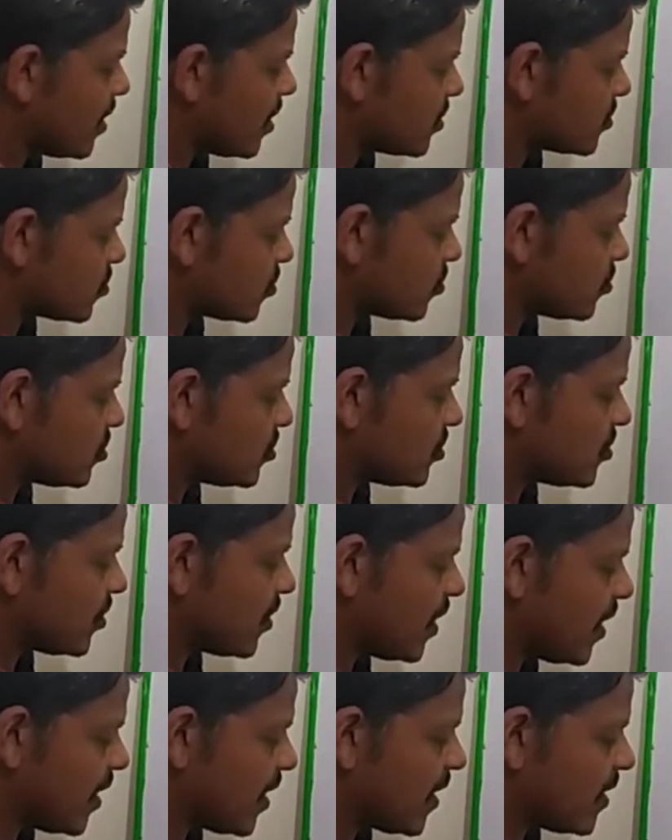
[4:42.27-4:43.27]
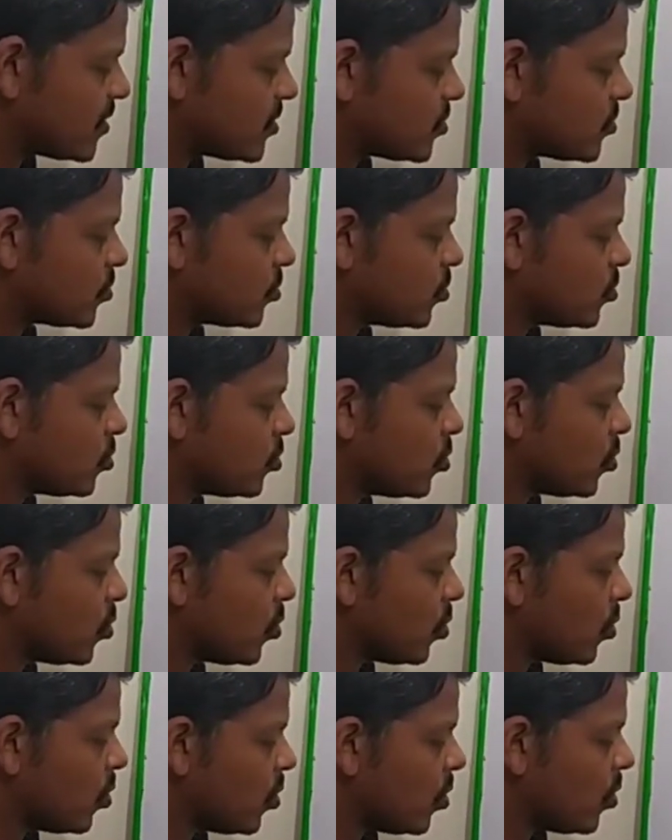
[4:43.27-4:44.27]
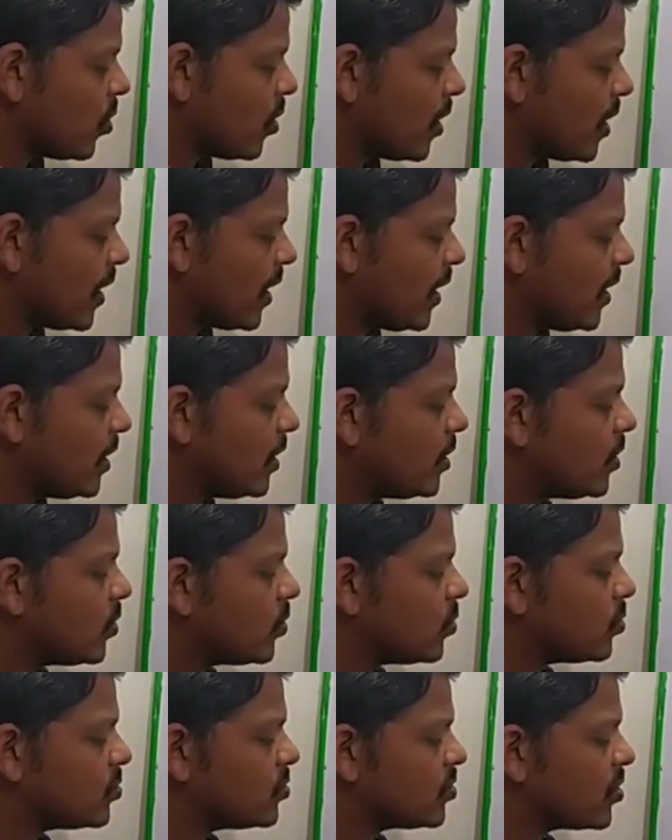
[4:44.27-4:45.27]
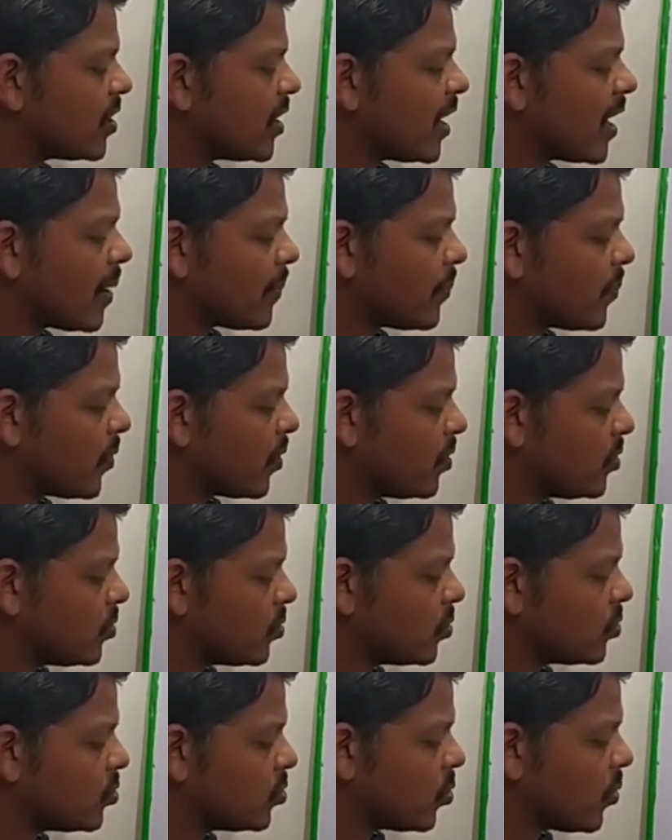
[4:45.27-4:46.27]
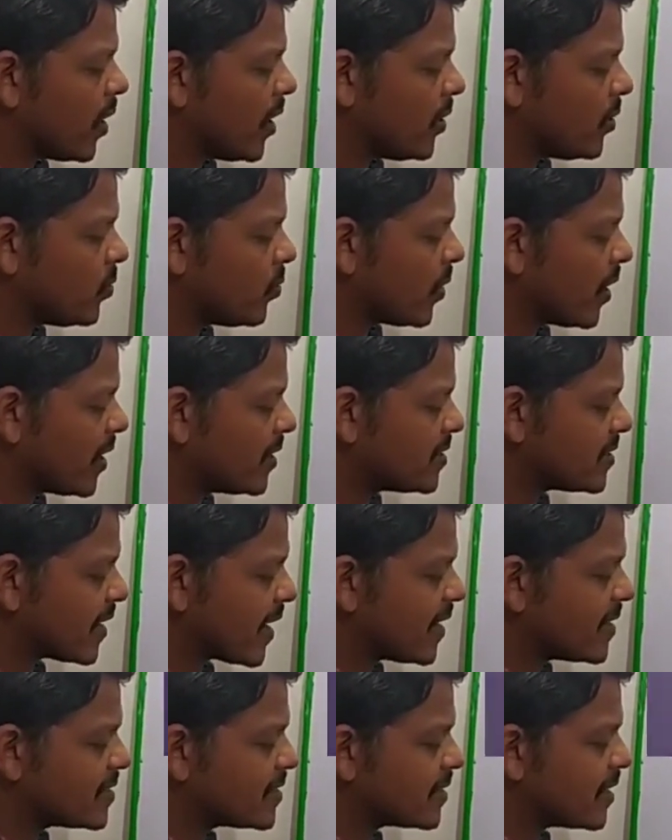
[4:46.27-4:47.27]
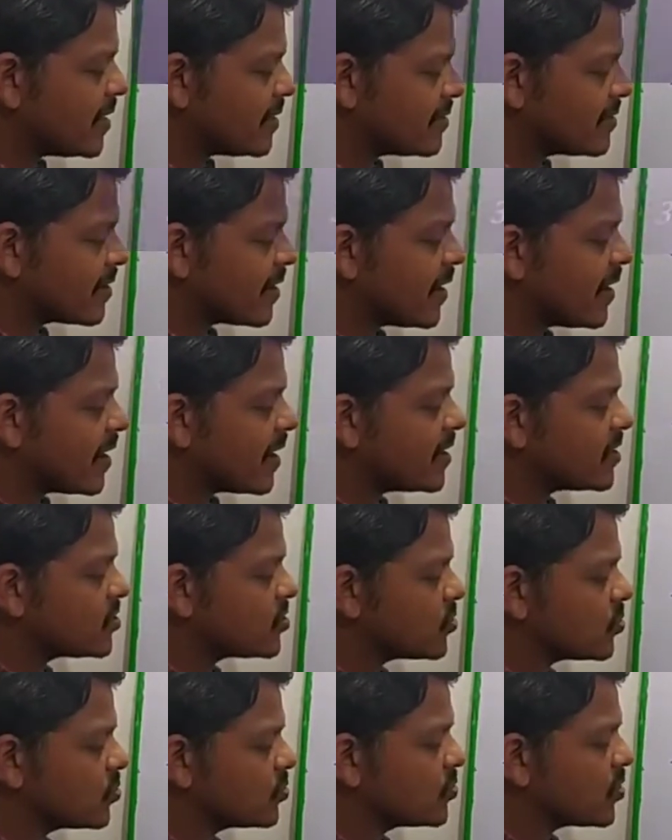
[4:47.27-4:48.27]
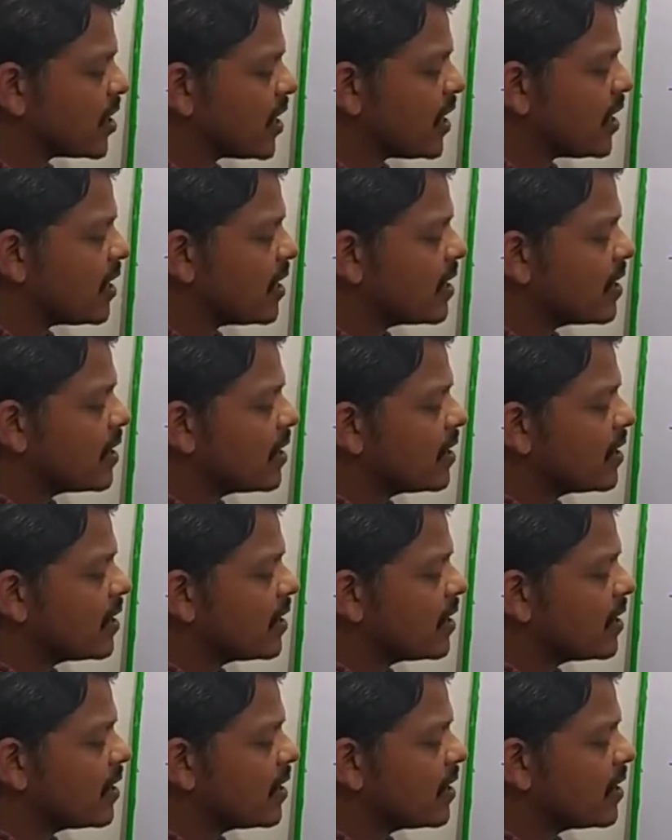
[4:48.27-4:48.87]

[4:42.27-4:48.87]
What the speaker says: So 3 raised to 2 into 3 upon 2. 2 and 2 gets cancelled. 3 raised to 3,